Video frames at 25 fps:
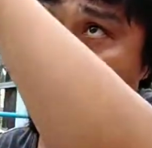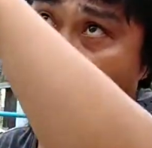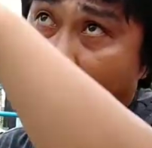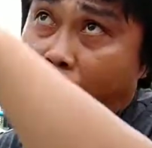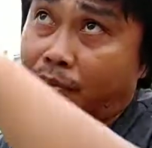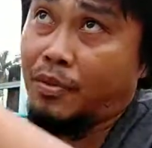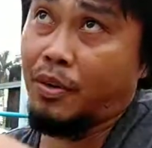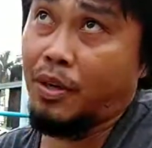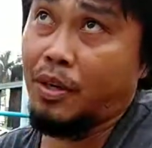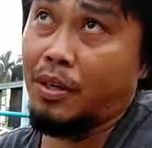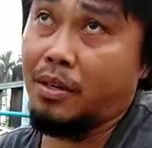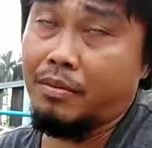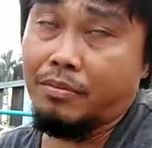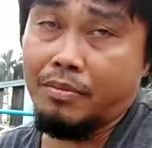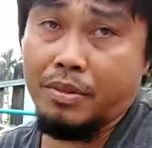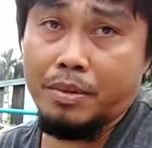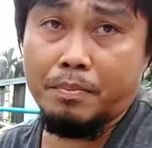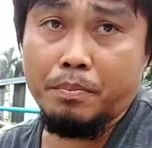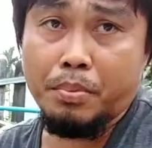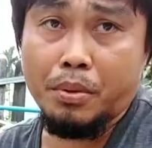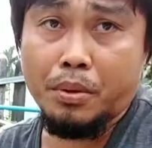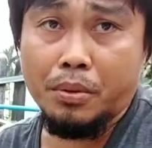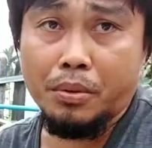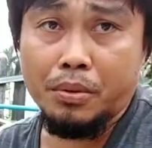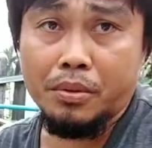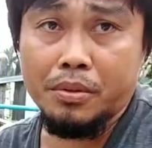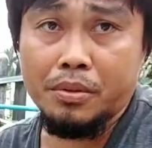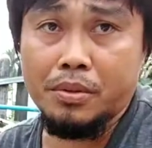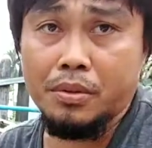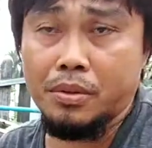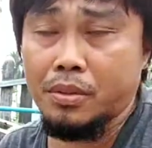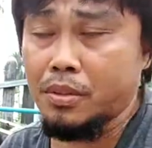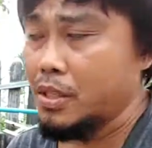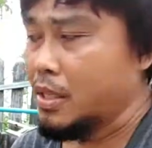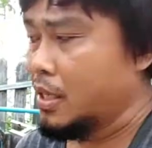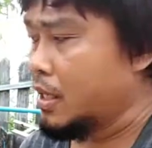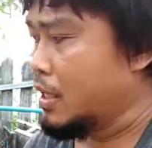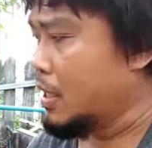in front of the
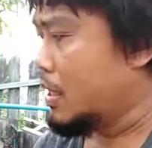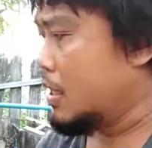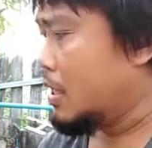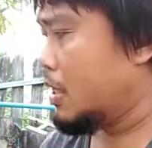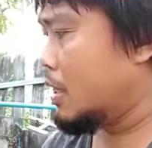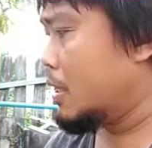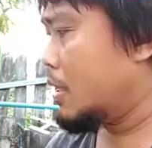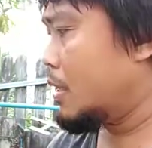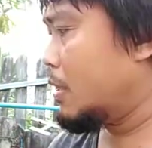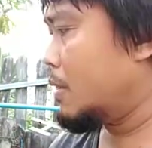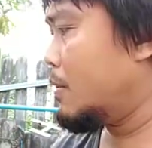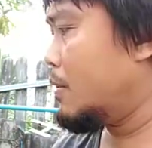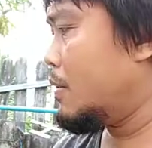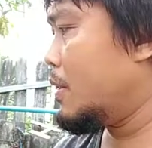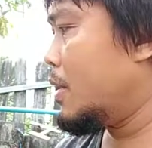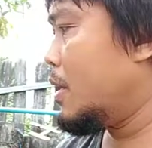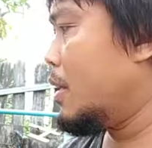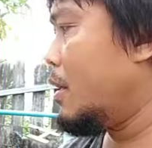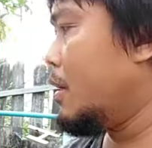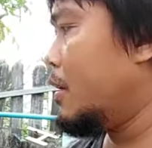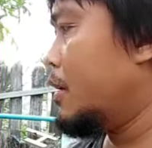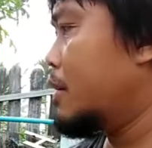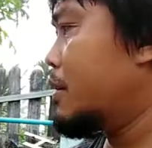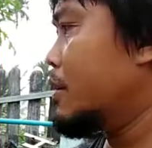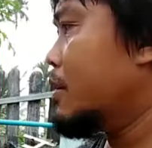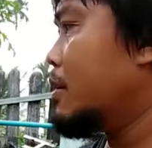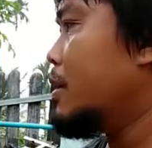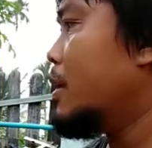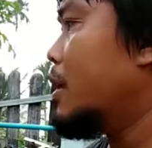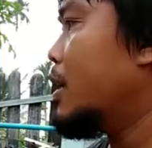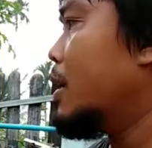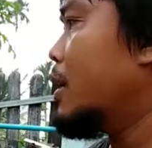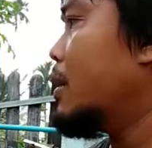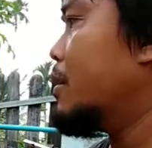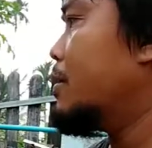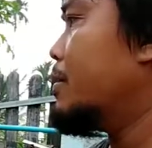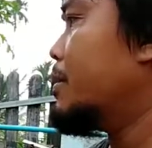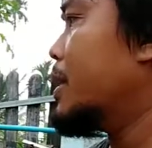porch, and they could
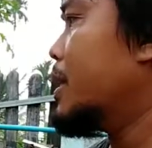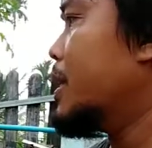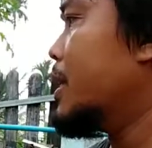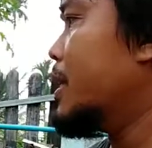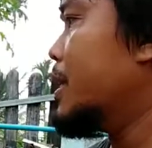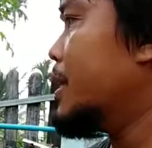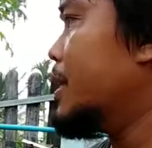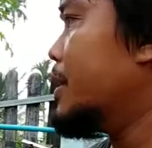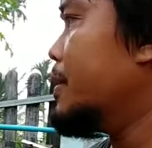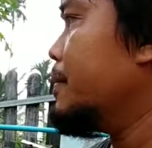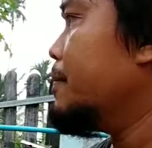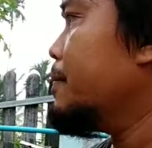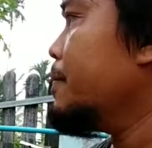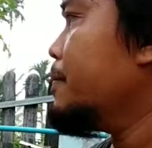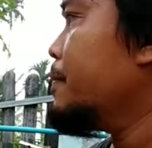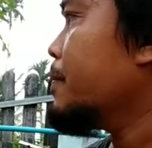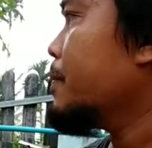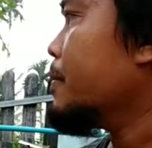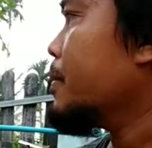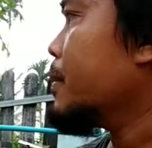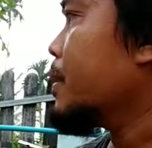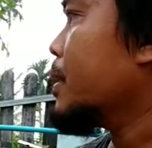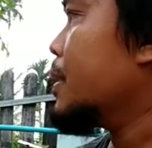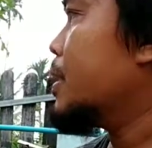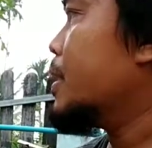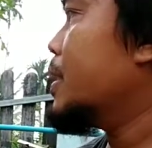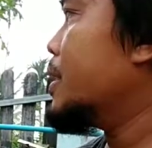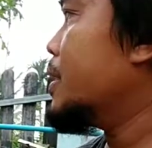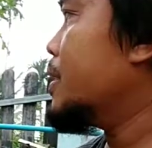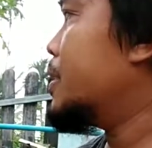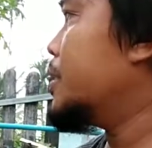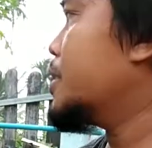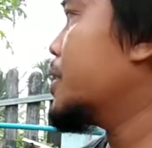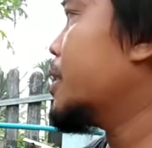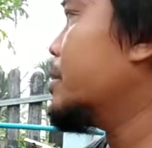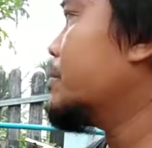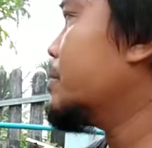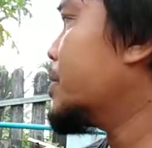not really
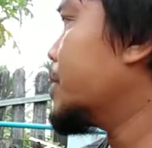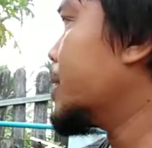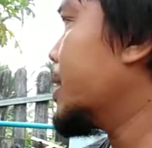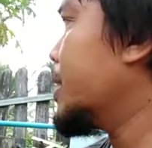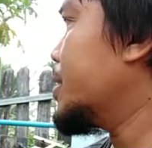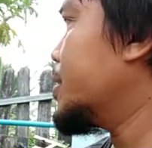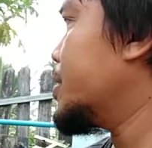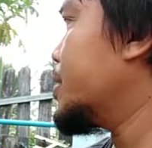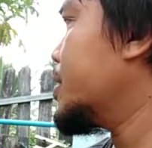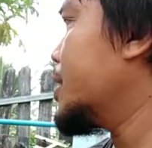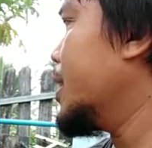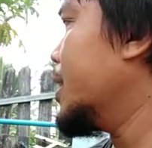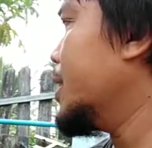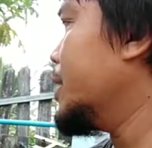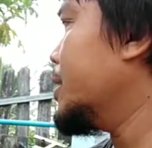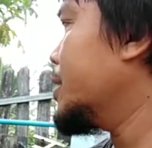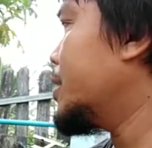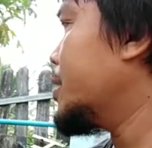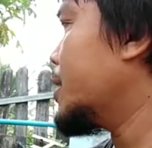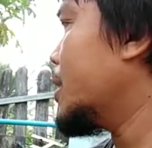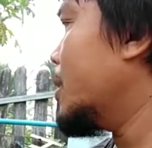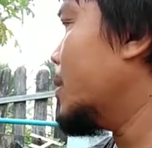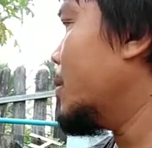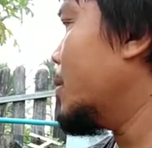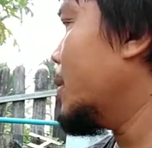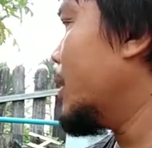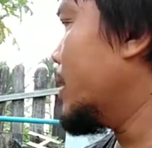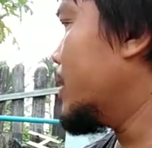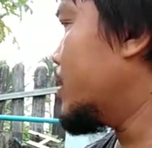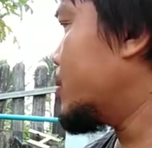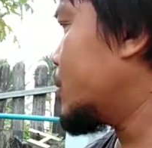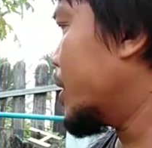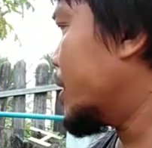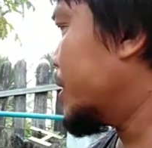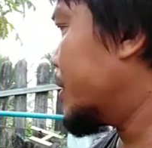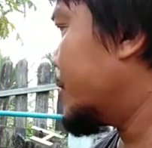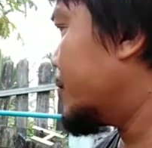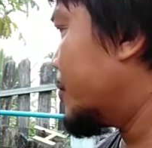get some sunshine, so I
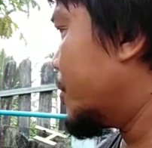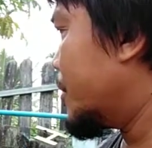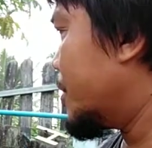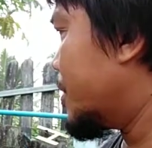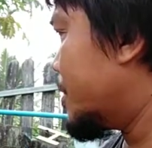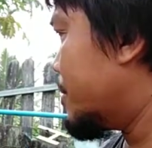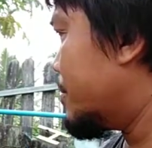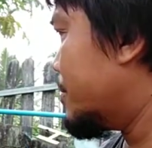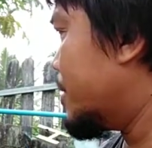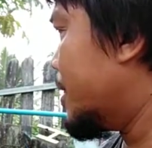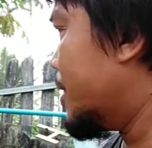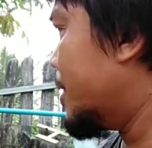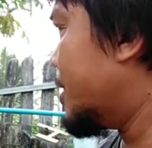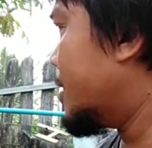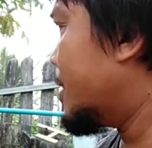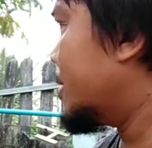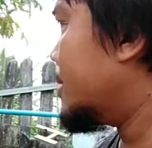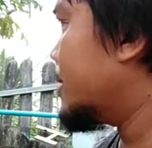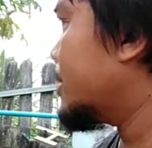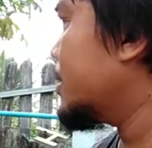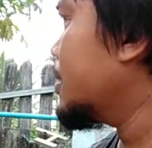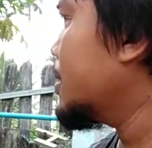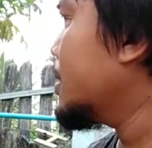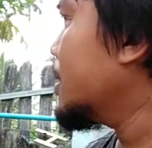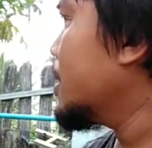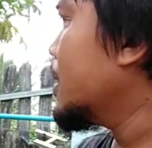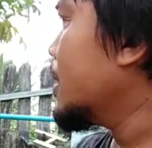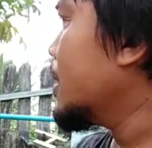transferred them here.